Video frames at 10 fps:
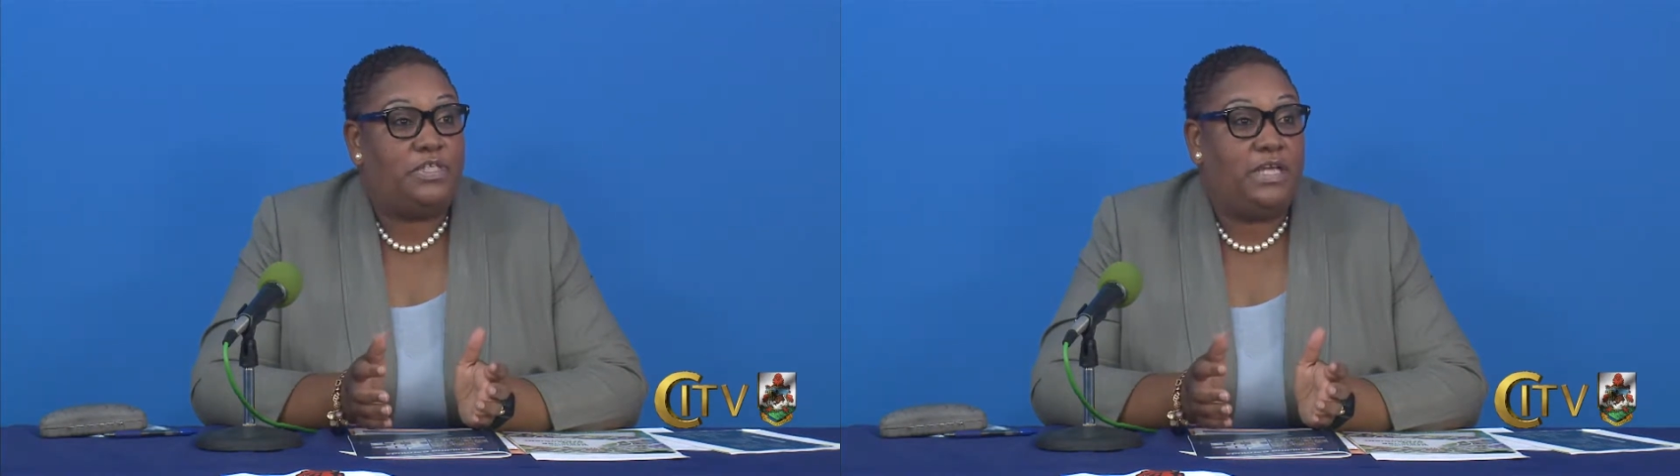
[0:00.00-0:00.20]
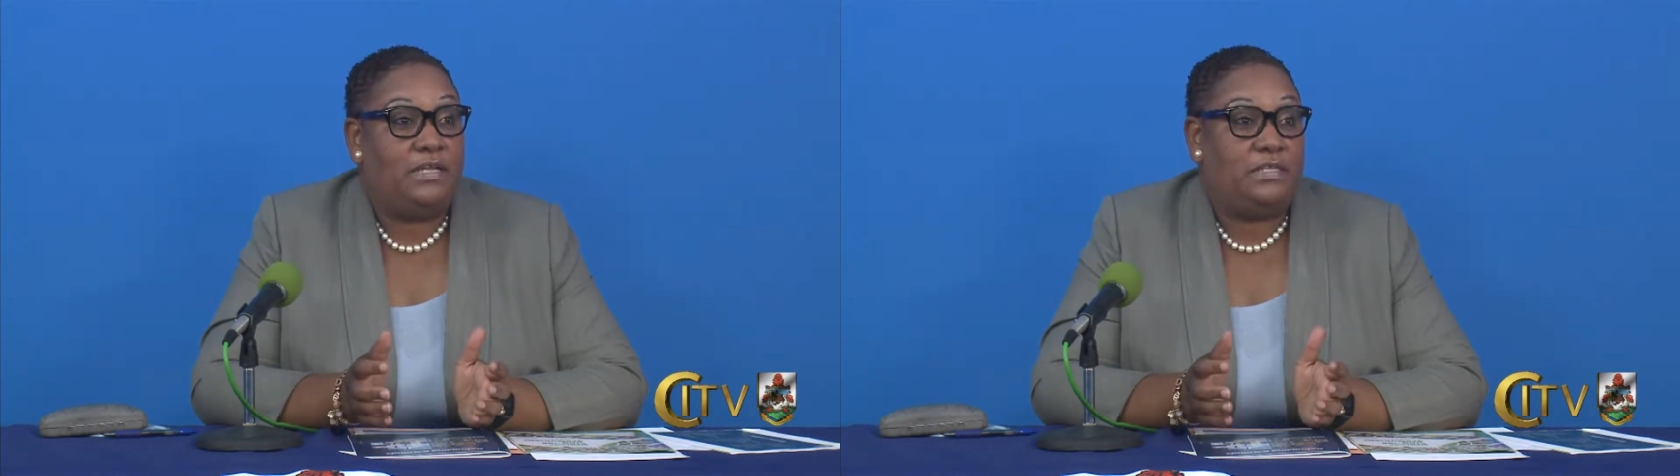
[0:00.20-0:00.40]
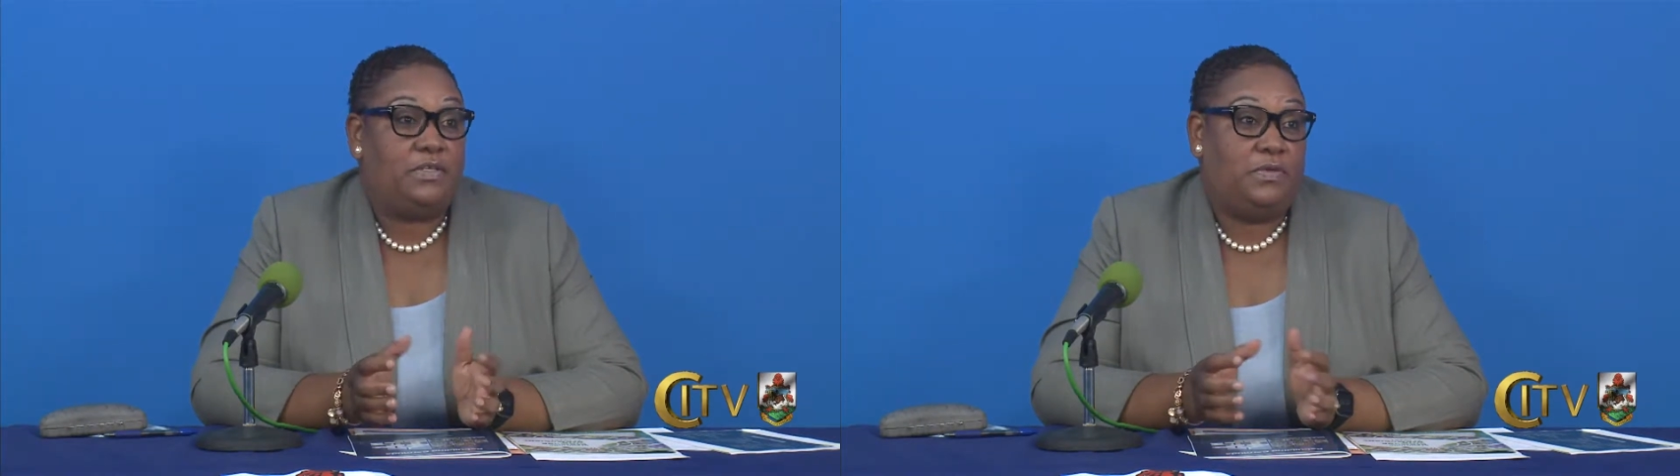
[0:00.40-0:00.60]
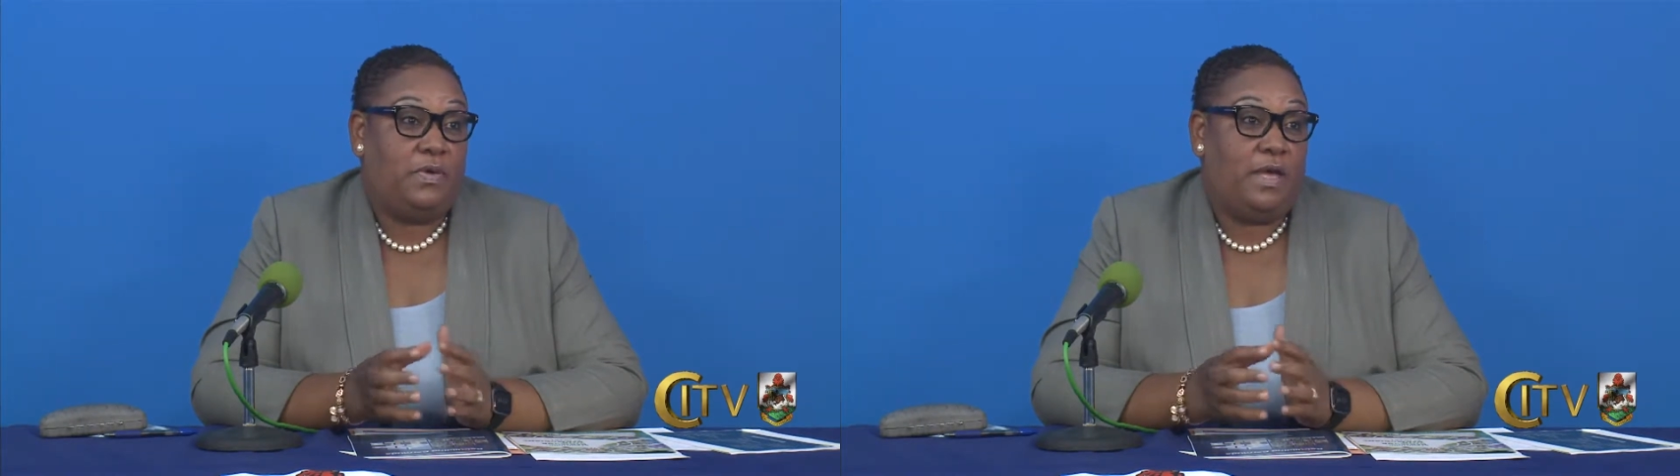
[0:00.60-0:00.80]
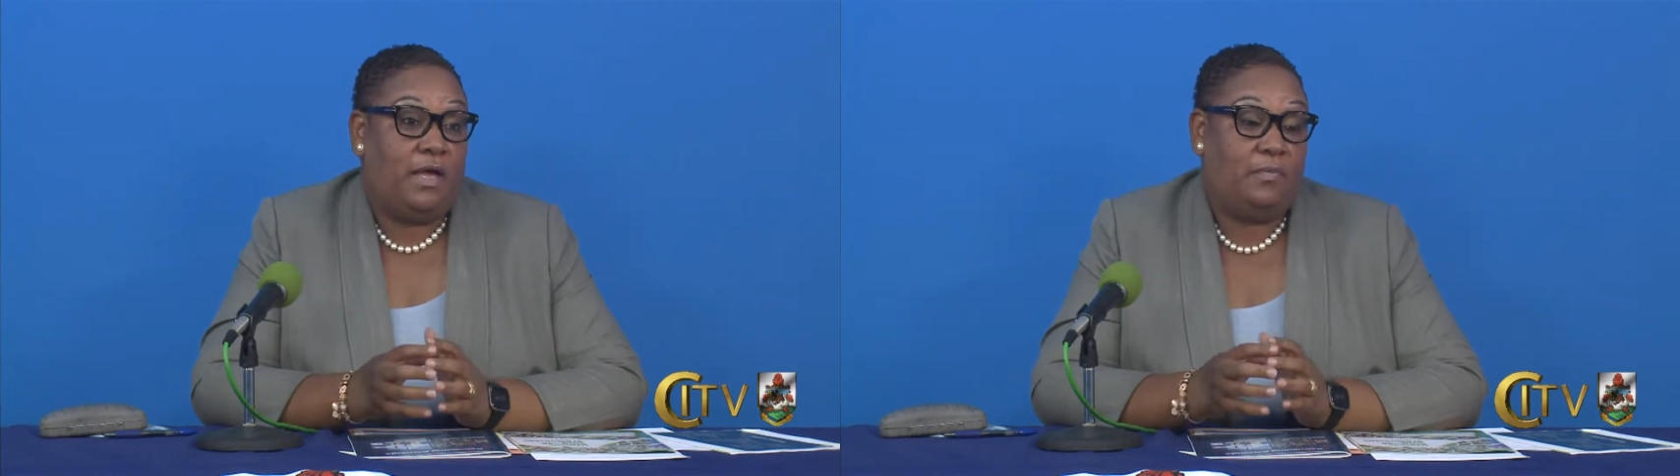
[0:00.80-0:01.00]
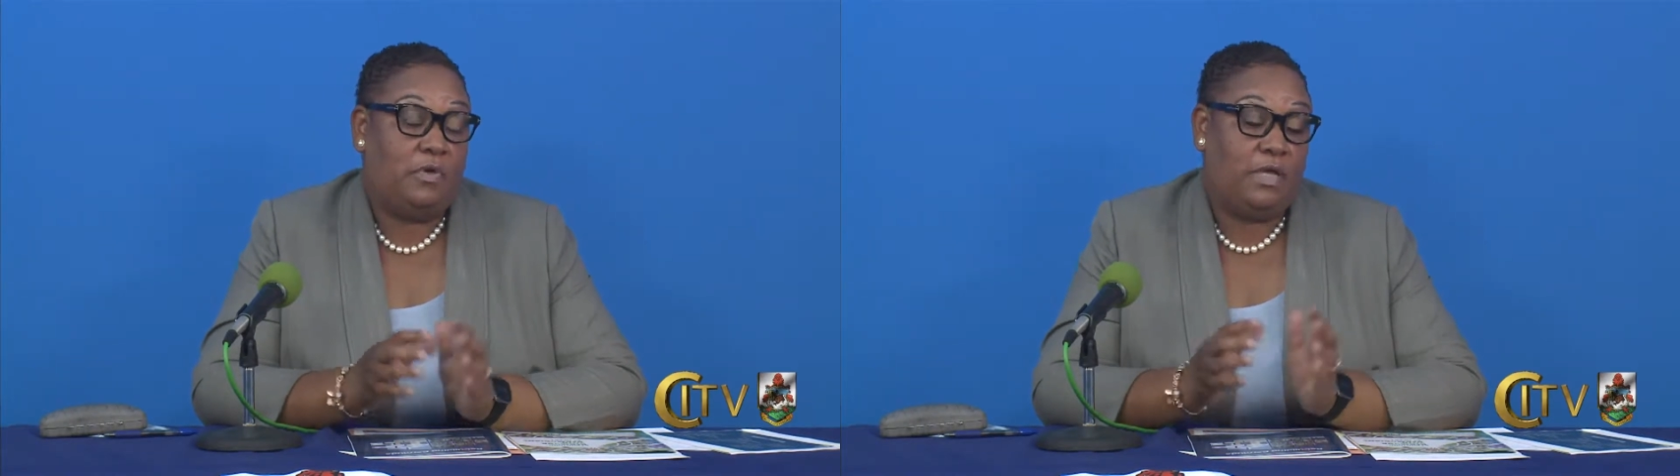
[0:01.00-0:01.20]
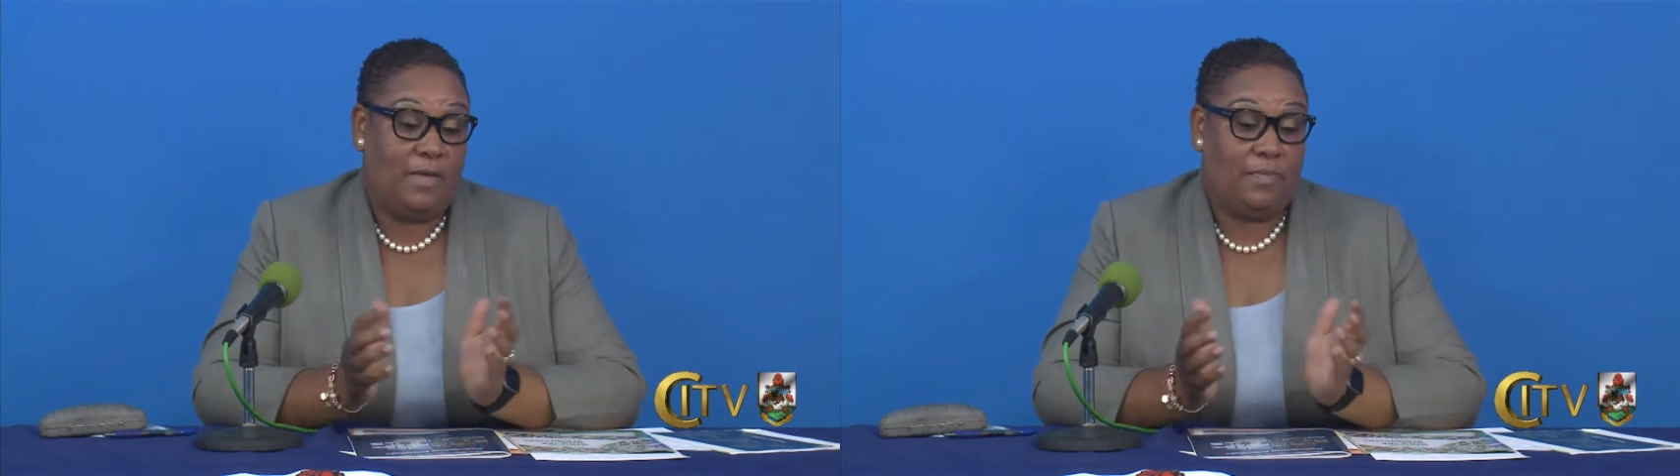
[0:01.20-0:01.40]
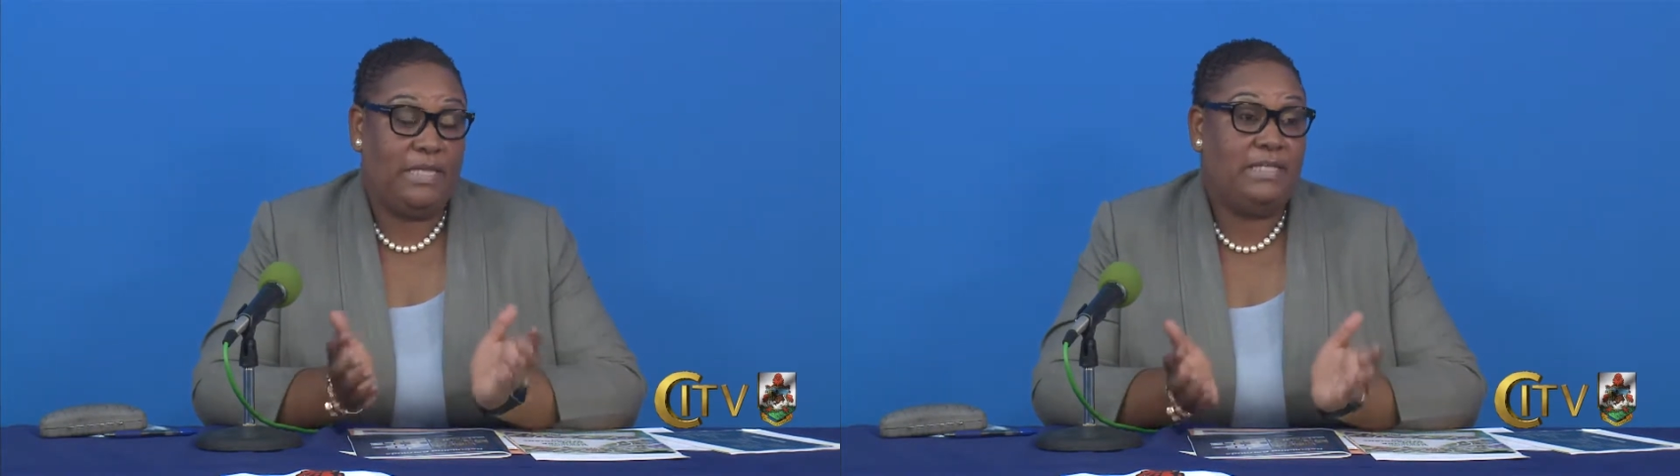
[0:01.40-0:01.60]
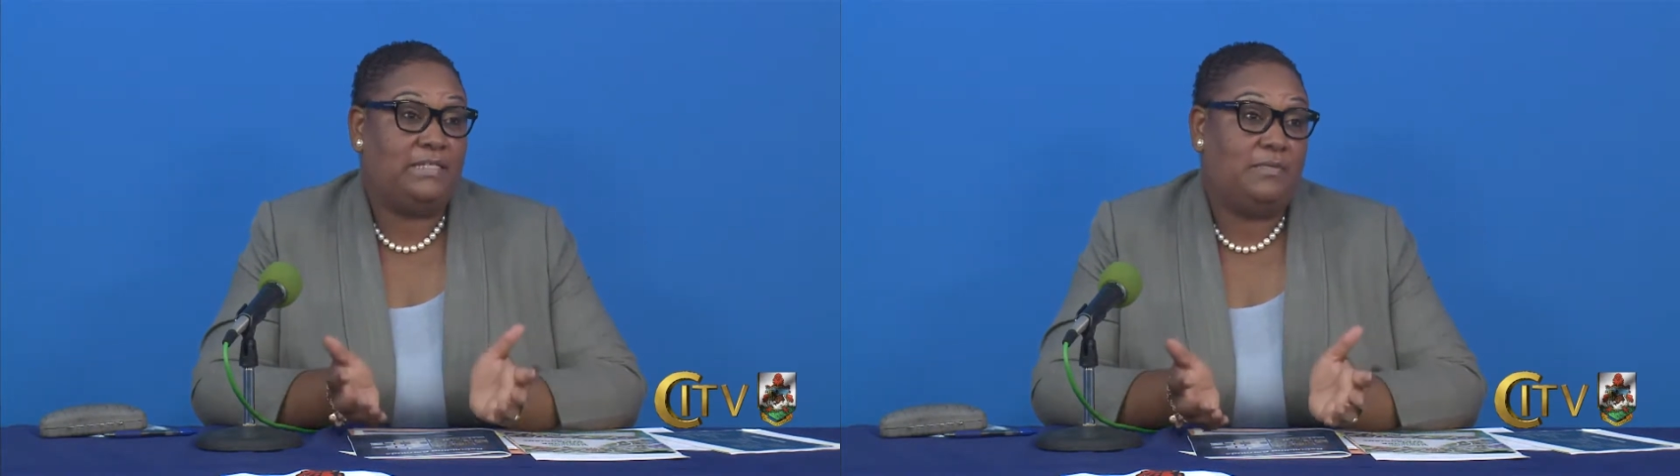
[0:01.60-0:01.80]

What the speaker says: and to look at policing